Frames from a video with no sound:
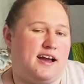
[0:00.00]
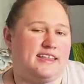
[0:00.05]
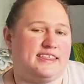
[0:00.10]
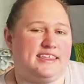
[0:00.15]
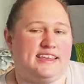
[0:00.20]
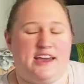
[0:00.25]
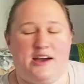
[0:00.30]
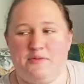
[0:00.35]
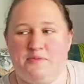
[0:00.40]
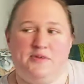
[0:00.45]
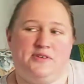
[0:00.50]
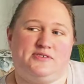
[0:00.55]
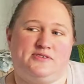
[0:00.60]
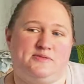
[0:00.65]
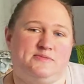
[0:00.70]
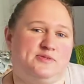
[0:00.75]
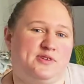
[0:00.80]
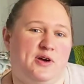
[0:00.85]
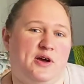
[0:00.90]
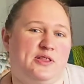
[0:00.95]
think our
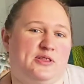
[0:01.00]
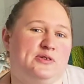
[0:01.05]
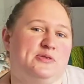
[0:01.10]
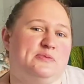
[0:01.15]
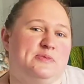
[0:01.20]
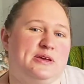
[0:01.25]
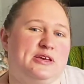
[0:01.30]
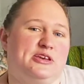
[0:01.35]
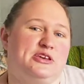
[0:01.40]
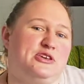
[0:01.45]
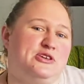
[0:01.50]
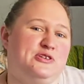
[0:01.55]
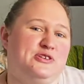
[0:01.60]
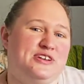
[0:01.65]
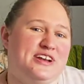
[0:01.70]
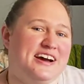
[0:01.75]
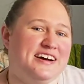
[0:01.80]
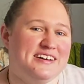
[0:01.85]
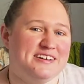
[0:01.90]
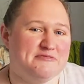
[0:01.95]
possums are a little bit
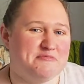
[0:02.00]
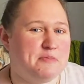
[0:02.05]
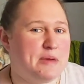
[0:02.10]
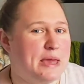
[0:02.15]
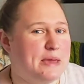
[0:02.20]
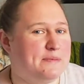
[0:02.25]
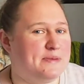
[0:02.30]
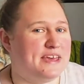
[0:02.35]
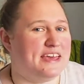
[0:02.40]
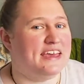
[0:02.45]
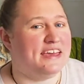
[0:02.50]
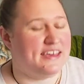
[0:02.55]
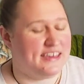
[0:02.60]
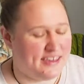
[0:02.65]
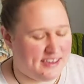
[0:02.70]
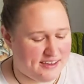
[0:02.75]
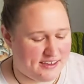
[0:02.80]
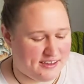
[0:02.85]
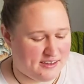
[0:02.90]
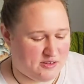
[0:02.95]
cuter, maybe.
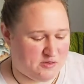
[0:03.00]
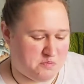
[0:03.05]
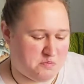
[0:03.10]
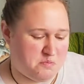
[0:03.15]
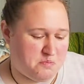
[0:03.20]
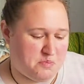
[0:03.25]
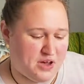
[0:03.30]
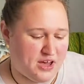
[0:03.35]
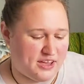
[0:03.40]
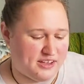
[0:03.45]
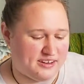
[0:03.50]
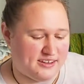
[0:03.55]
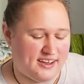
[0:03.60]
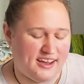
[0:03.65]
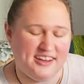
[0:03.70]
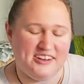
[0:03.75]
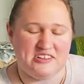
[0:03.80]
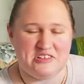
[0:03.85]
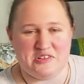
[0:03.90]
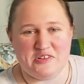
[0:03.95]
But
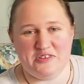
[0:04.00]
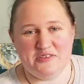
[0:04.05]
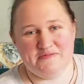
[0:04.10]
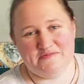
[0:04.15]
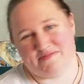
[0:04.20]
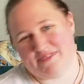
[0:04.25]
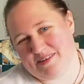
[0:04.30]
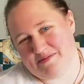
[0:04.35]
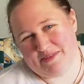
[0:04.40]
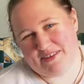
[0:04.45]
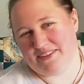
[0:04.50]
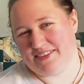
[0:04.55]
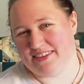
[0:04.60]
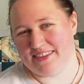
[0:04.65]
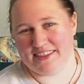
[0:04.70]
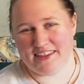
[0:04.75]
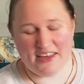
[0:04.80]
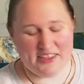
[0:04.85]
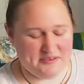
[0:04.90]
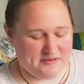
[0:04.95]
I don't know, maybe you'll
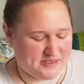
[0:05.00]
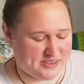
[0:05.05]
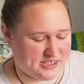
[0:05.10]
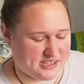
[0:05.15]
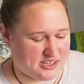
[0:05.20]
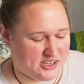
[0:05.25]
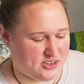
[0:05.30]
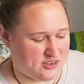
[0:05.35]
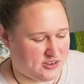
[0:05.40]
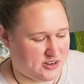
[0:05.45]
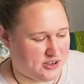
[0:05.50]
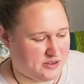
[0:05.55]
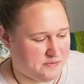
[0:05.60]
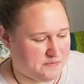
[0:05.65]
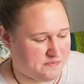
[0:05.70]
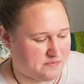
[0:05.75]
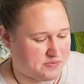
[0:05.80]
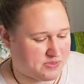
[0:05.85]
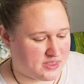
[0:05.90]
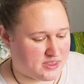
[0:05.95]
think the other ones are cuter.
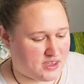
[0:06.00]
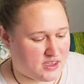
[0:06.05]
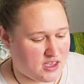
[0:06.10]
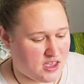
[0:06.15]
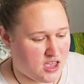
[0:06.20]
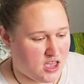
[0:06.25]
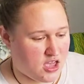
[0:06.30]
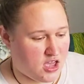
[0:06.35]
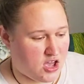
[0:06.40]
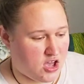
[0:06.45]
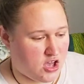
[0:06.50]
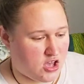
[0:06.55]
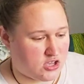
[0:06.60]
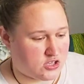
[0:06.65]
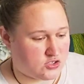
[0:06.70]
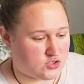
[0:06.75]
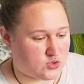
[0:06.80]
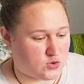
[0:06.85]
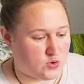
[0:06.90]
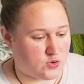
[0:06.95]

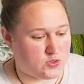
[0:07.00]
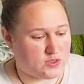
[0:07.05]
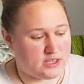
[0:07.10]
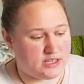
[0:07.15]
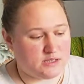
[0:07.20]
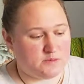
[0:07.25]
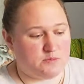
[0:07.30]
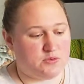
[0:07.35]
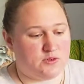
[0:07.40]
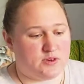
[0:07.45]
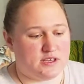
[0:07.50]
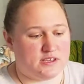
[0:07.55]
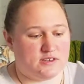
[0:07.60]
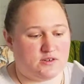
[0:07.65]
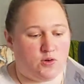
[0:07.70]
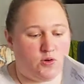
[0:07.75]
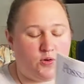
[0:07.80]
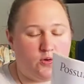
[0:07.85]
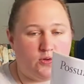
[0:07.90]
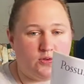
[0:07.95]
So this book is
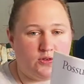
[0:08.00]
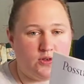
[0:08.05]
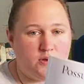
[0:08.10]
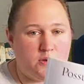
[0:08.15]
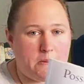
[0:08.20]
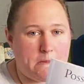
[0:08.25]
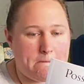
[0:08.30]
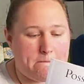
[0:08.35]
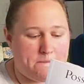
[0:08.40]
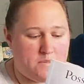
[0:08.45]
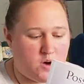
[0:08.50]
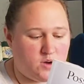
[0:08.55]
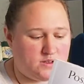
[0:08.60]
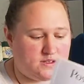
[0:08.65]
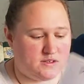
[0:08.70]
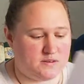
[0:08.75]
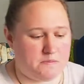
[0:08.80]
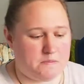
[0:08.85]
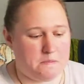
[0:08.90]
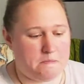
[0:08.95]
called
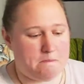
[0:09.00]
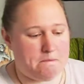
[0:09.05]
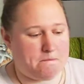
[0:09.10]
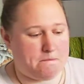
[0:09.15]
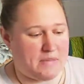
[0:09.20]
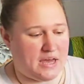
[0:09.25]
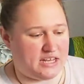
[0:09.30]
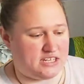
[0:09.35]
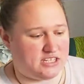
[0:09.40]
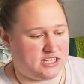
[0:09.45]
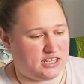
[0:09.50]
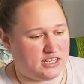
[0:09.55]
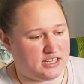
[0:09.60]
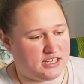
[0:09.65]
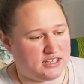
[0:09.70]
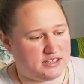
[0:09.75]
Possum Magic.